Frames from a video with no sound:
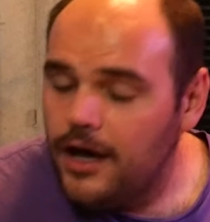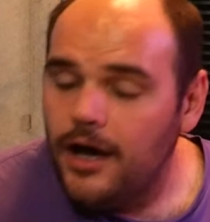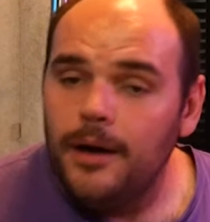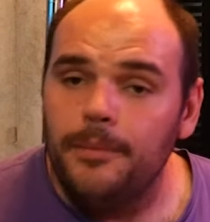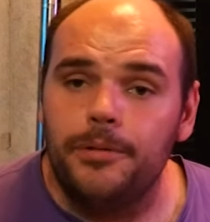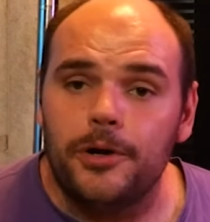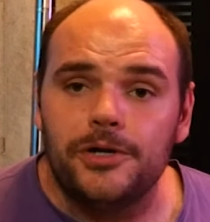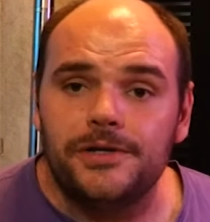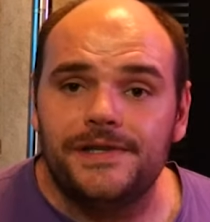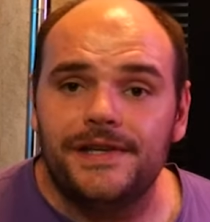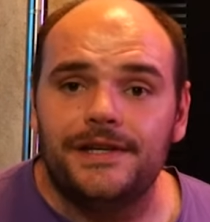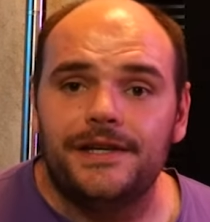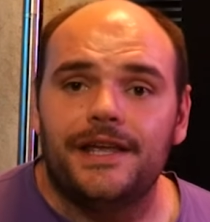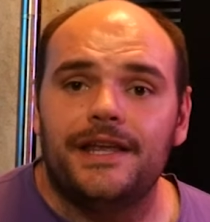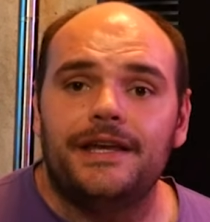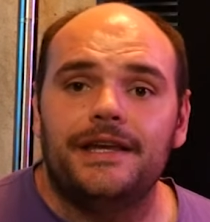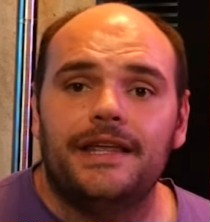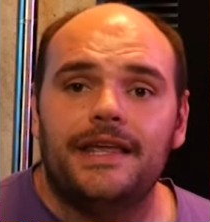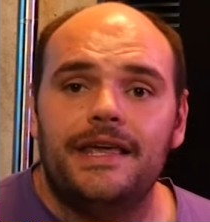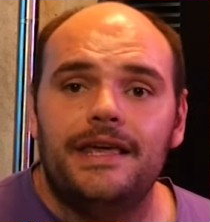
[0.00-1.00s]
a person
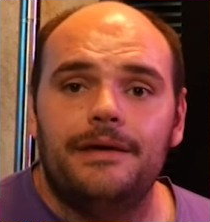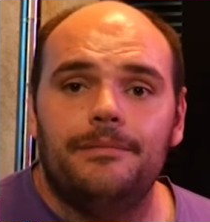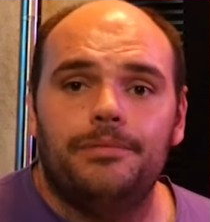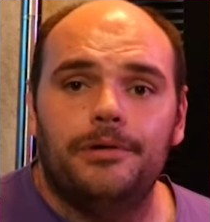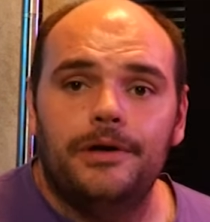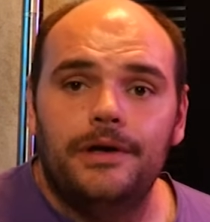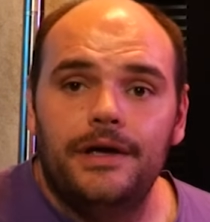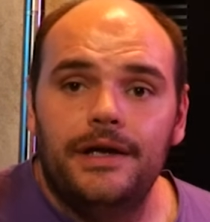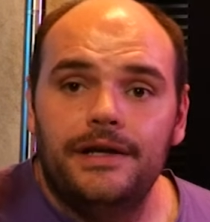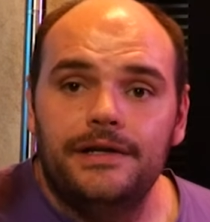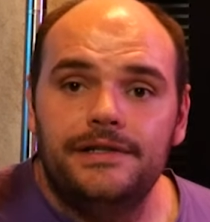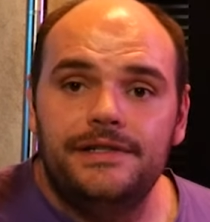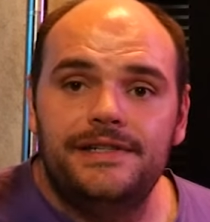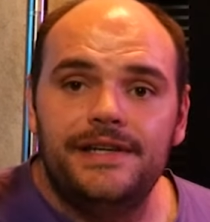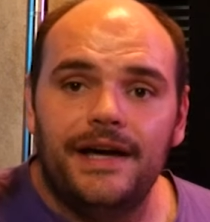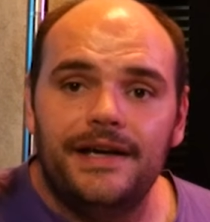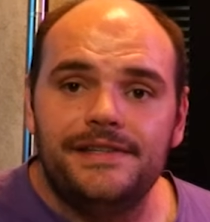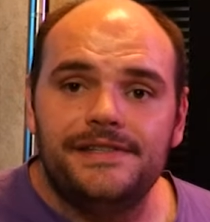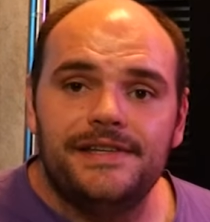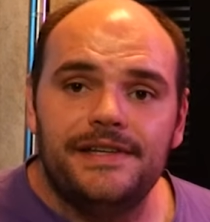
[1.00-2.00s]
can keep
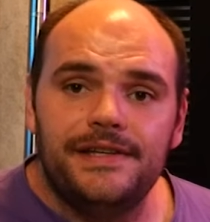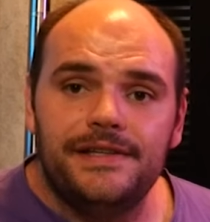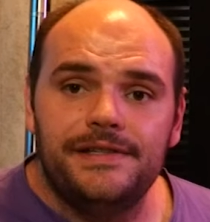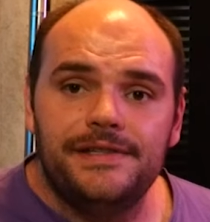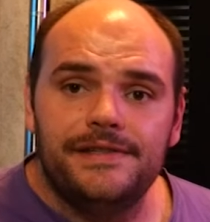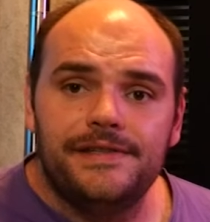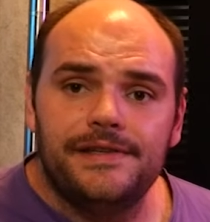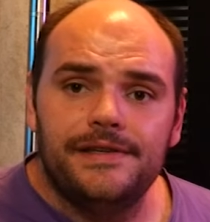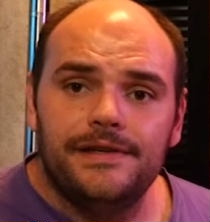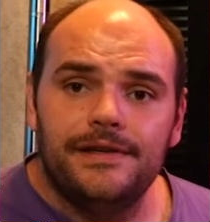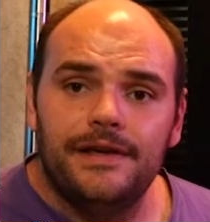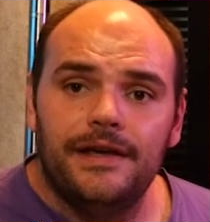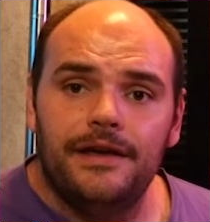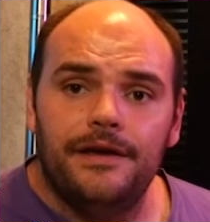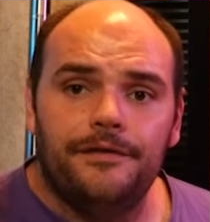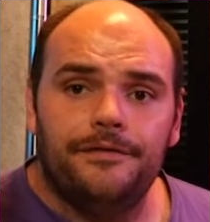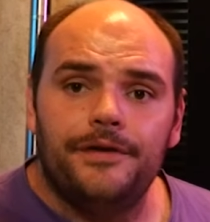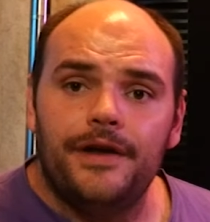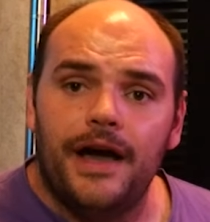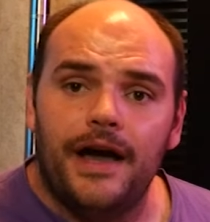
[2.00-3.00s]
dozens,
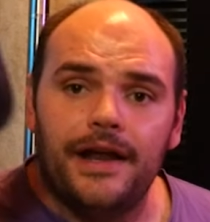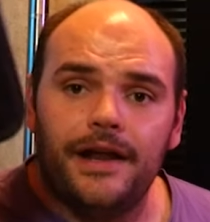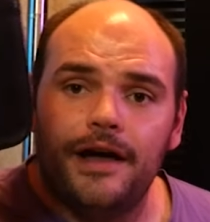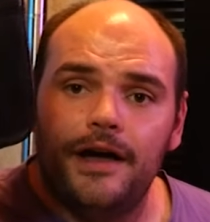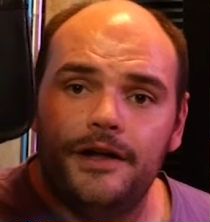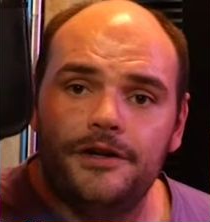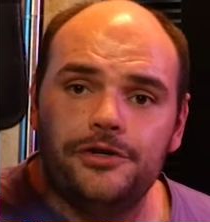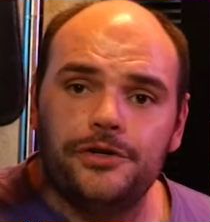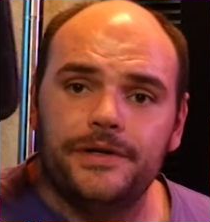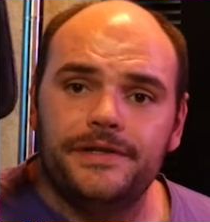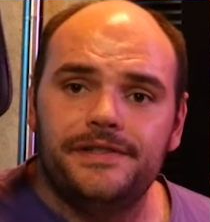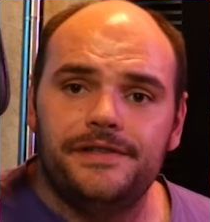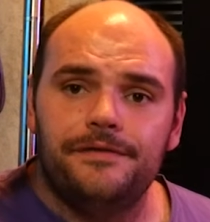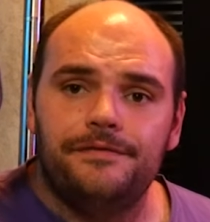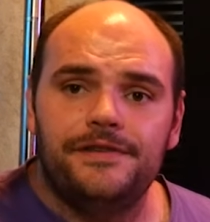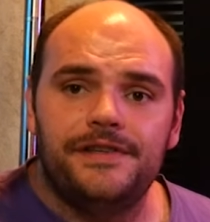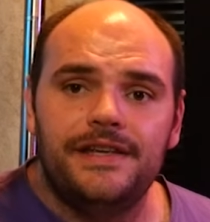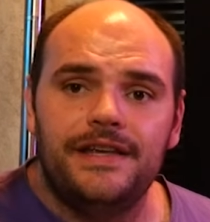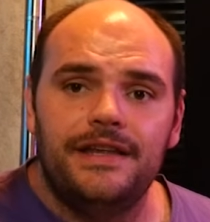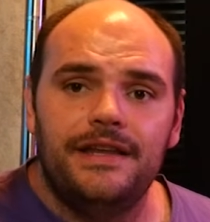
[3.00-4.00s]
if not hundreds of
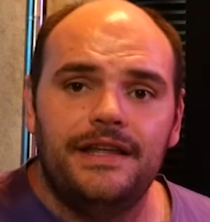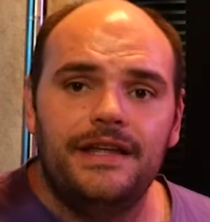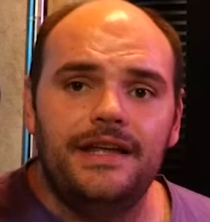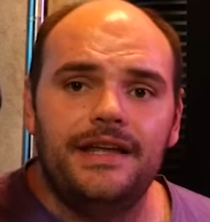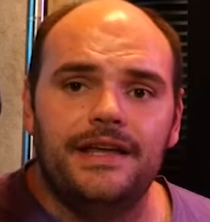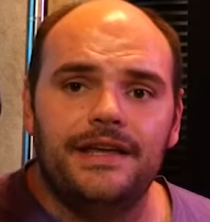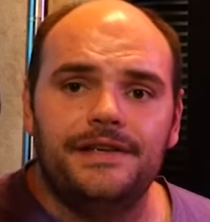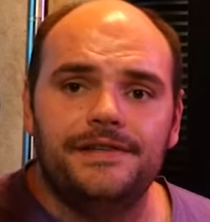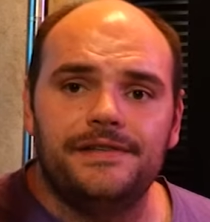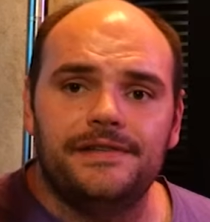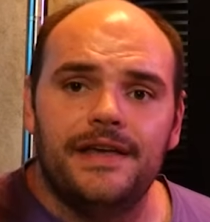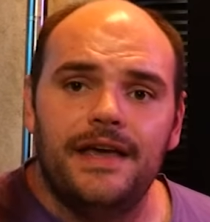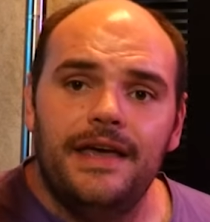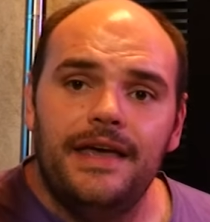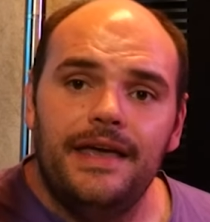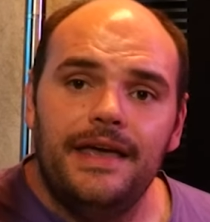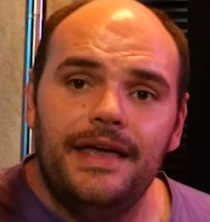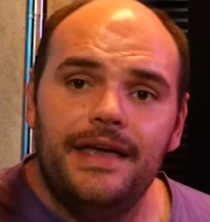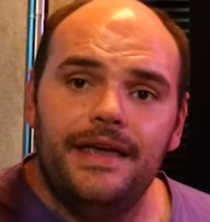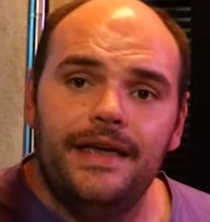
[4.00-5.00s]
CDs
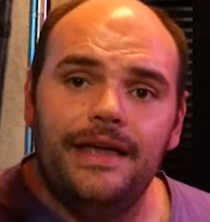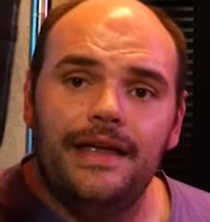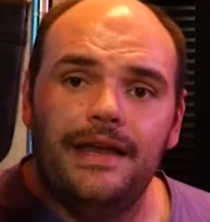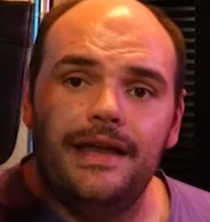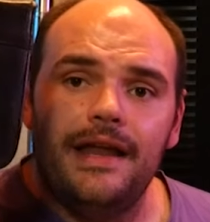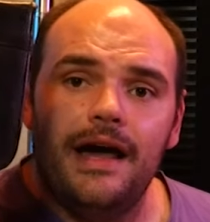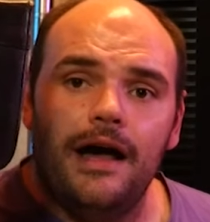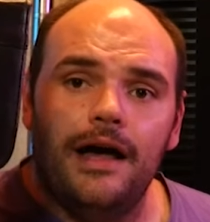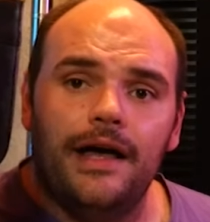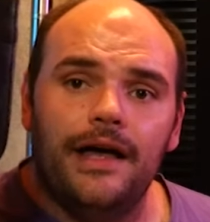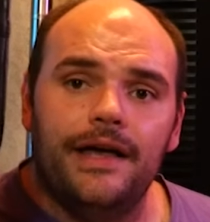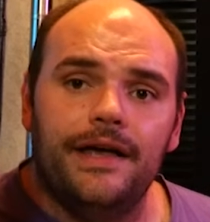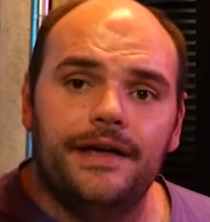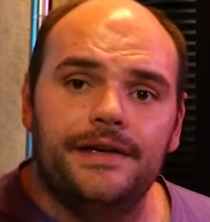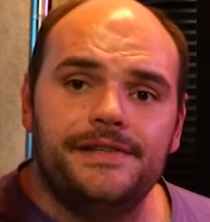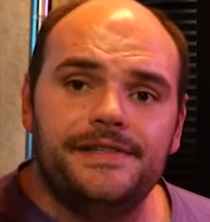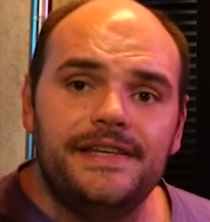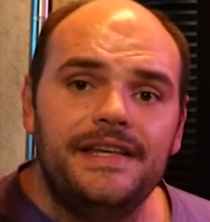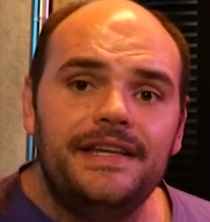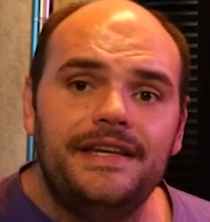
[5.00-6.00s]
in a
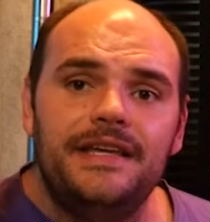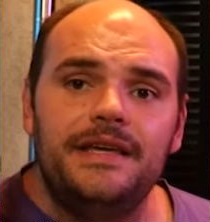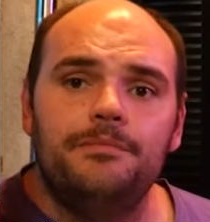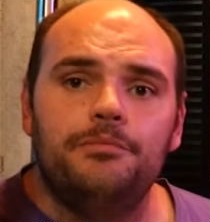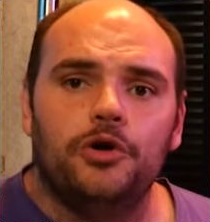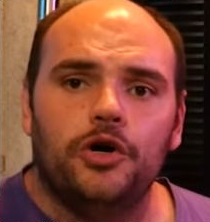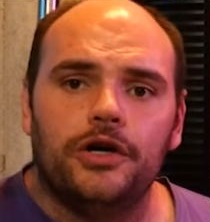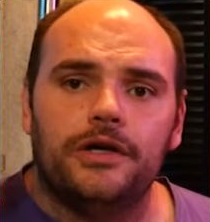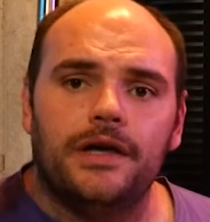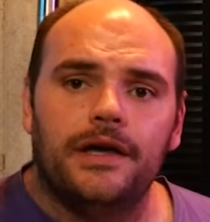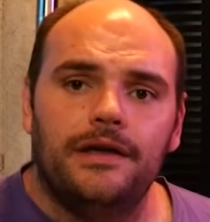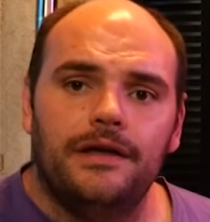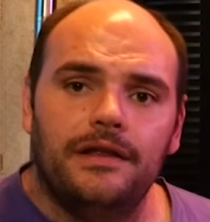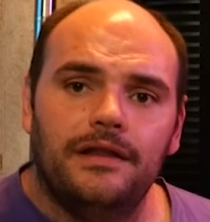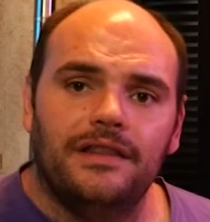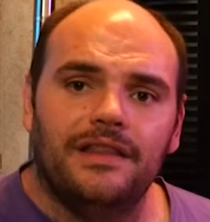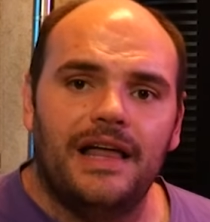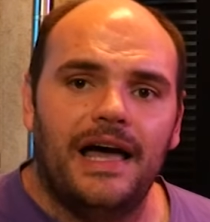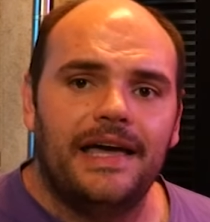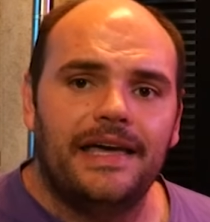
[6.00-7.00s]
CD book
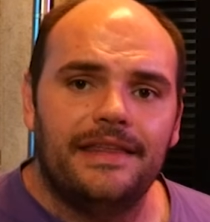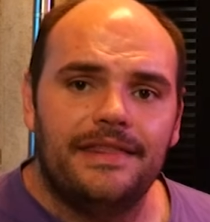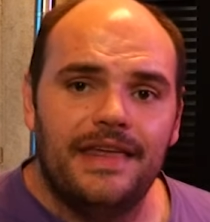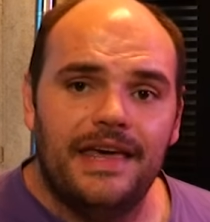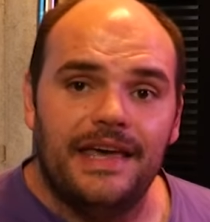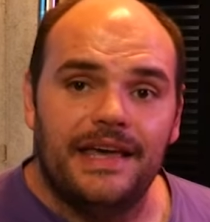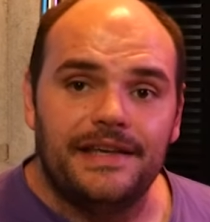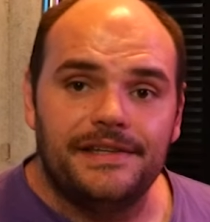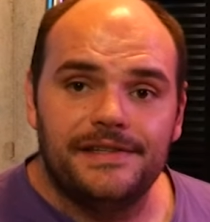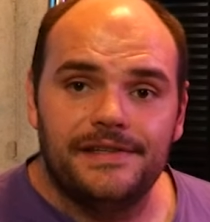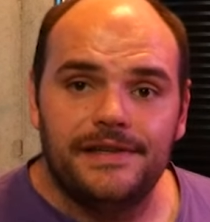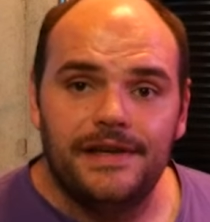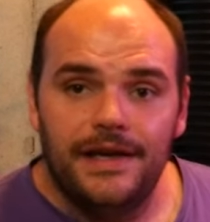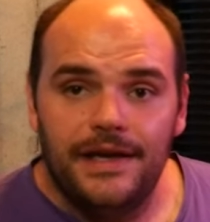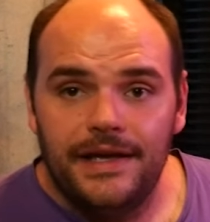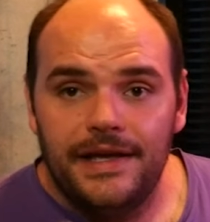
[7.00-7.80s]
like this.